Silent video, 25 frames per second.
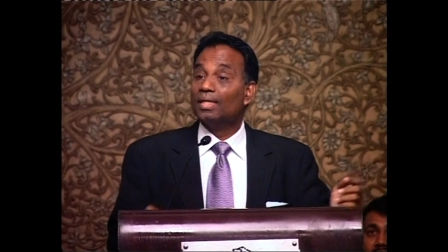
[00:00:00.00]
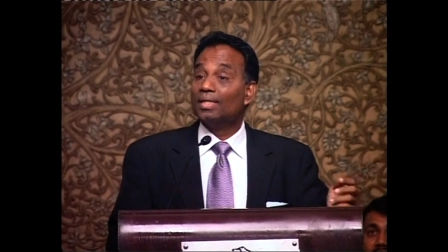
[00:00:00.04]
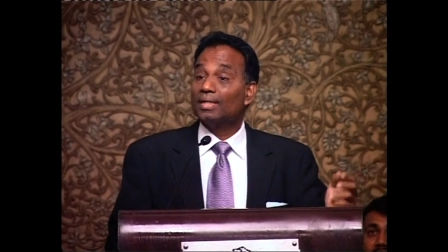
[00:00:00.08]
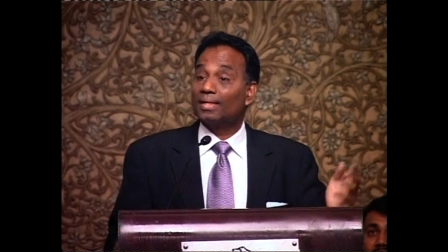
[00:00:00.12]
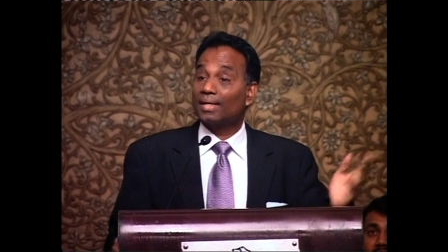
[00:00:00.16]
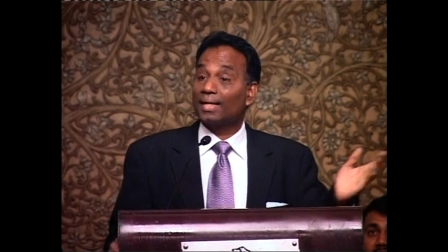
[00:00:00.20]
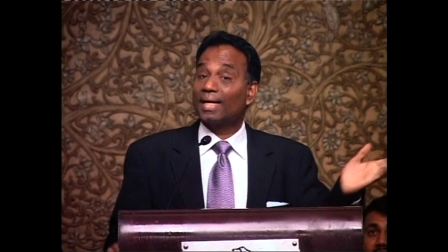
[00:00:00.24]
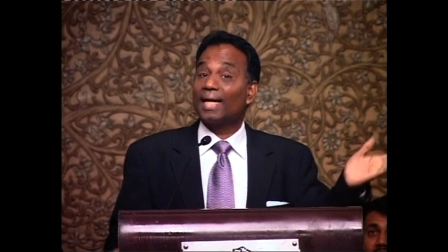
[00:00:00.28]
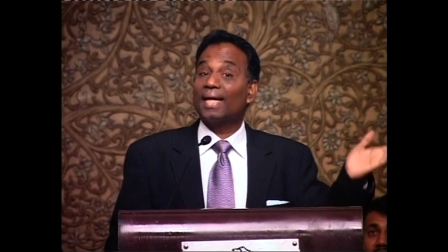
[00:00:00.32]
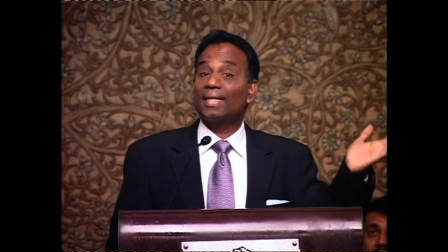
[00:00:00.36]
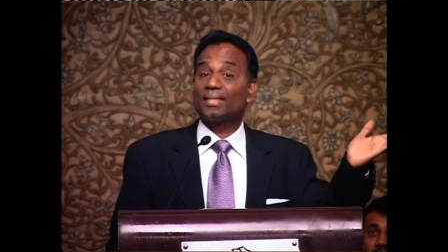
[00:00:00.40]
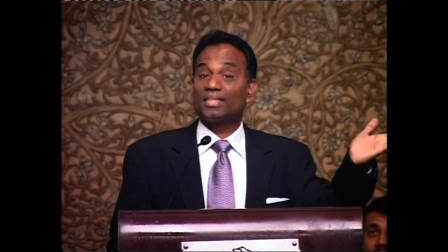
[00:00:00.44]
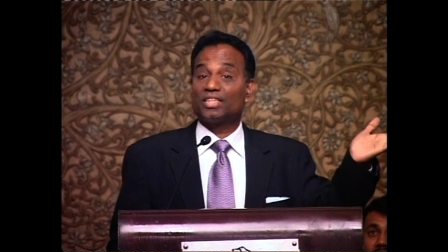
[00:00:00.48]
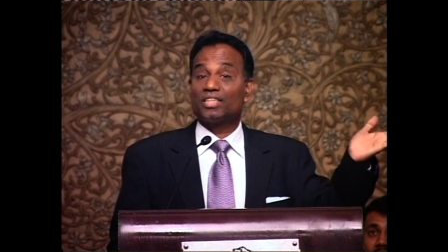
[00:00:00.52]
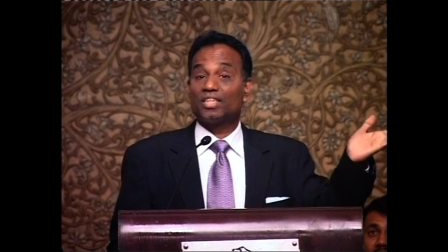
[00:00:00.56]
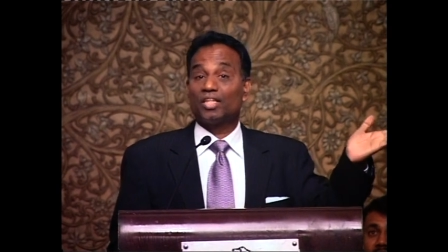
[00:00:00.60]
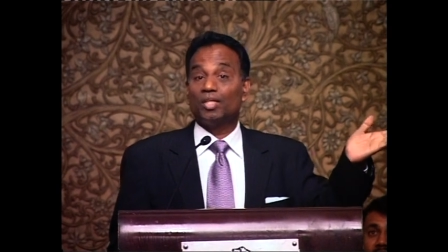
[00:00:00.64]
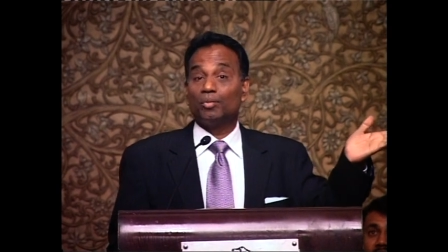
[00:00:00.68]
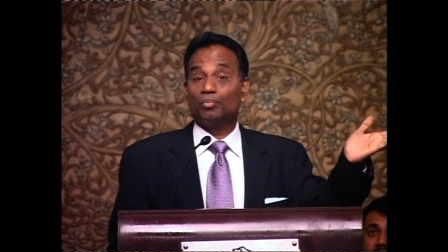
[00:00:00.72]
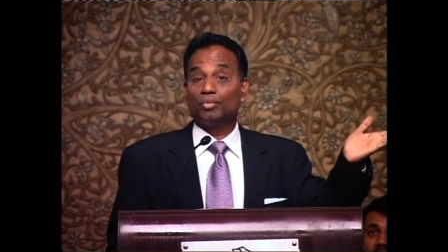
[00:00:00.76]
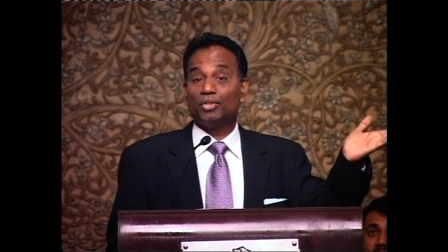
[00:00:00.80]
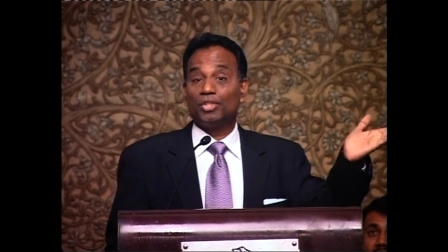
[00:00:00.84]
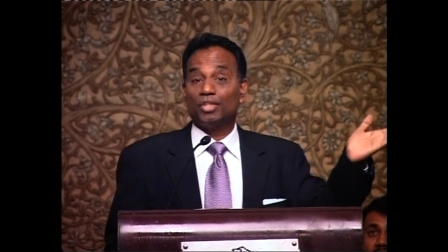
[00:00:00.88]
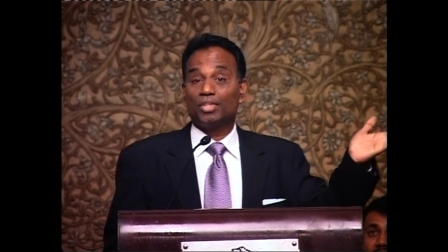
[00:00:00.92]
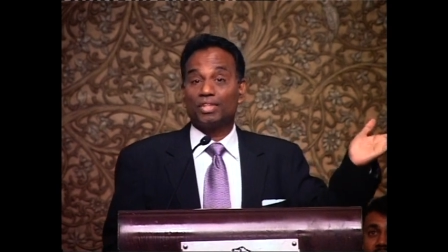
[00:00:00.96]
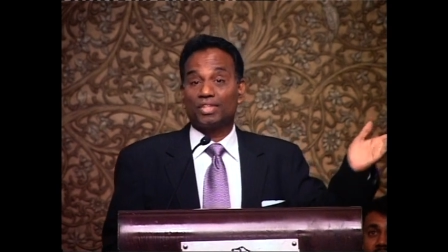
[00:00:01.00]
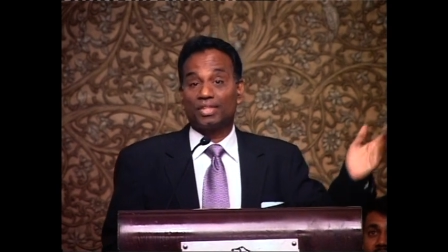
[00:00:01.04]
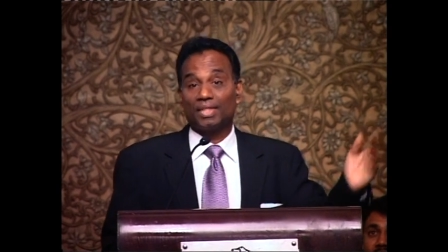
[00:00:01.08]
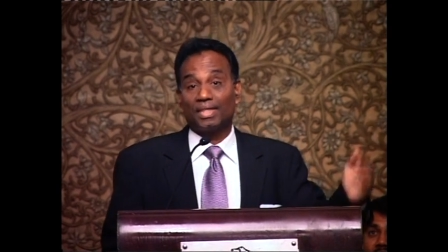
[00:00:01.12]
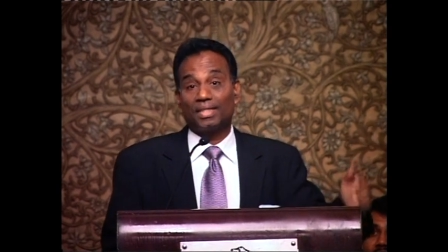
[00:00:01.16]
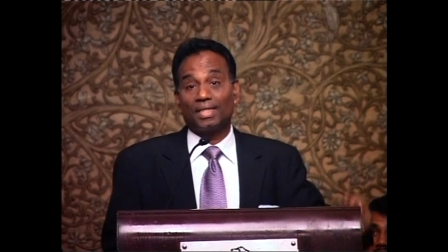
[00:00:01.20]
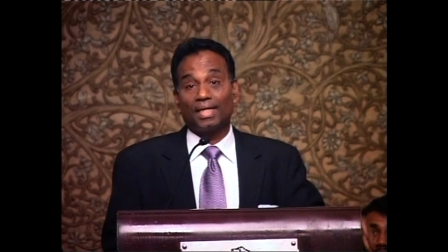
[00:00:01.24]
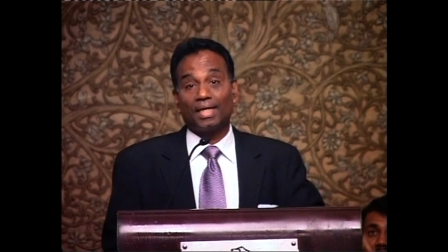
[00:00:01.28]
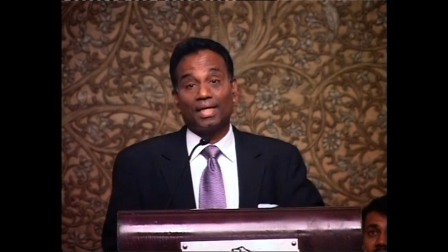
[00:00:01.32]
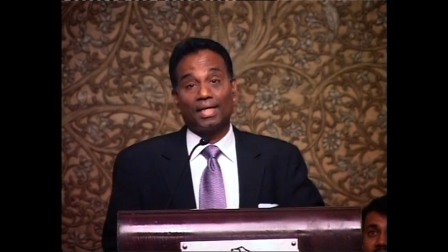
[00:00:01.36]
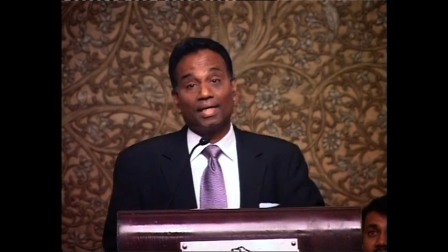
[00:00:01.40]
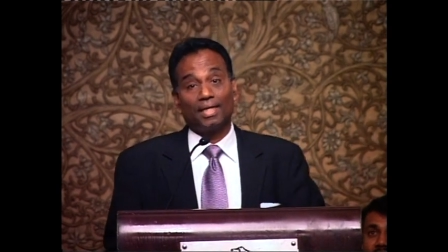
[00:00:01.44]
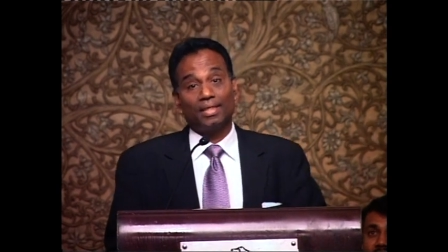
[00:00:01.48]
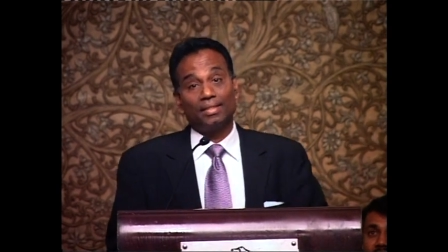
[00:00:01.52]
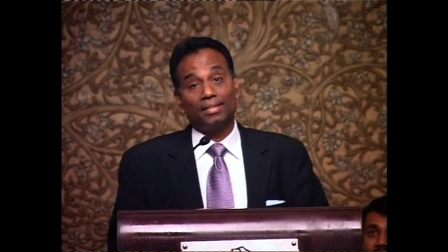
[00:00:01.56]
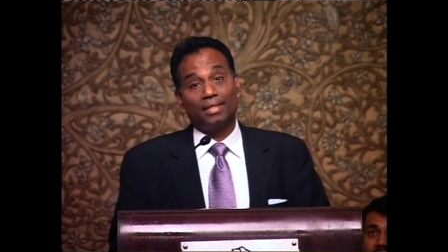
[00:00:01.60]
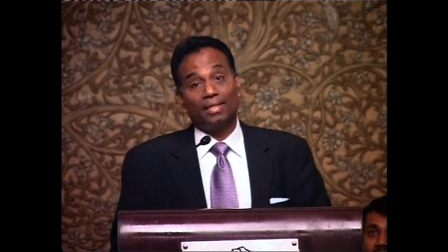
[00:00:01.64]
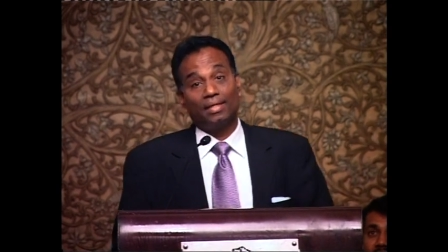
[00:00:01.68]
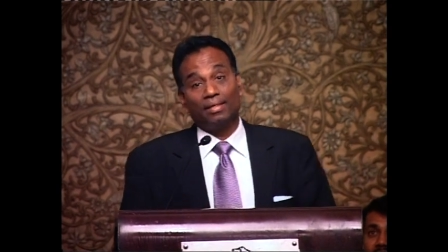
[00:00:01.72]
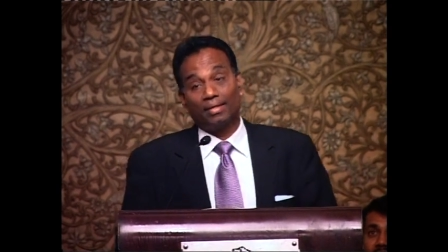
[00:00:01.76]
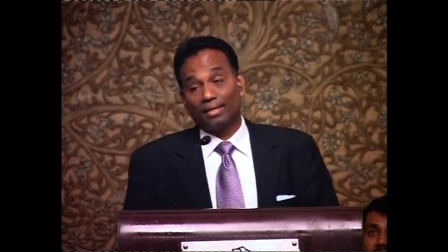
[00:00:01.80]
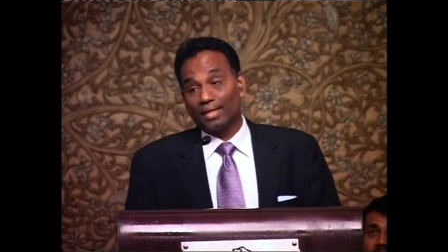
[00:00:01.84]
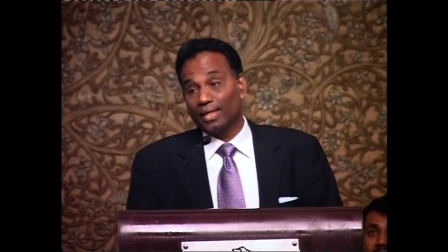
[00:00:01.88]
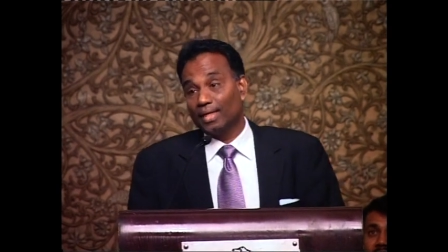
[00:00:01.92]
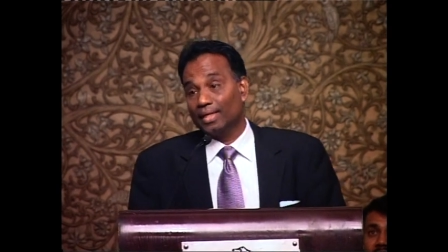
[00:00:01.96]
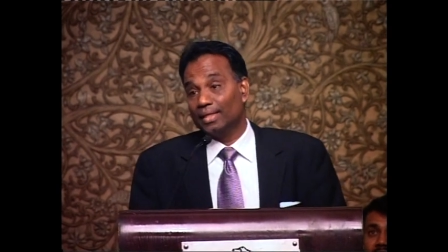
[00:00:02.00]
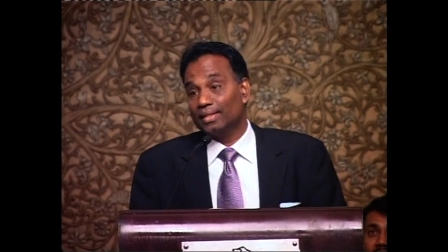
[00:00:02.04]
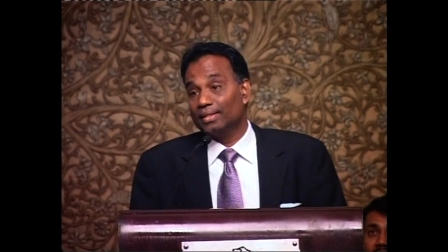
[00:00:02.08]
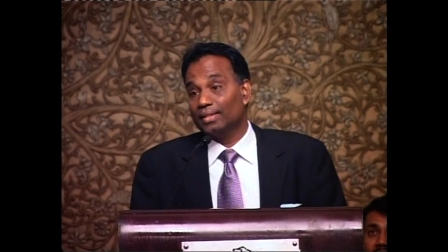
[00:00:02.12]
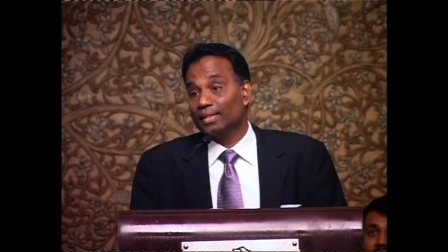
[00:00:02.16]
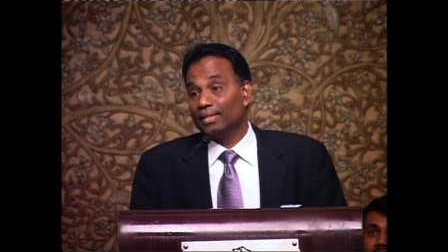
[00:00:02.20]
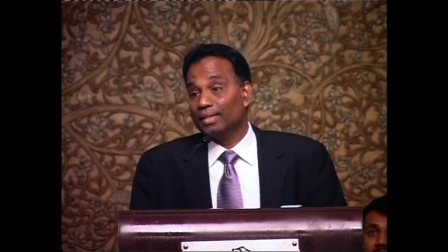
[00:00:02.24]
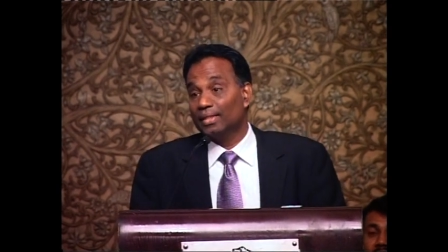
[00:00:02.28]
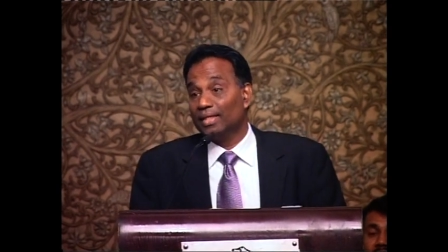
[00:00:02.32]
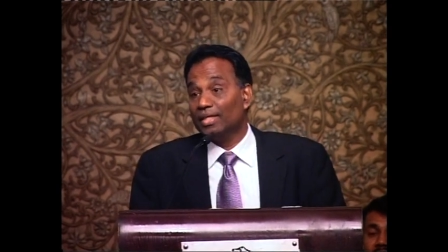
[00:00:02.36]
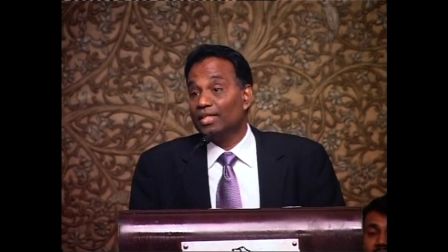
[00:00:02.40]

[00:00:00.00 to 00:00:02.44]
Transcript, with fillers: tract scriptures that I had read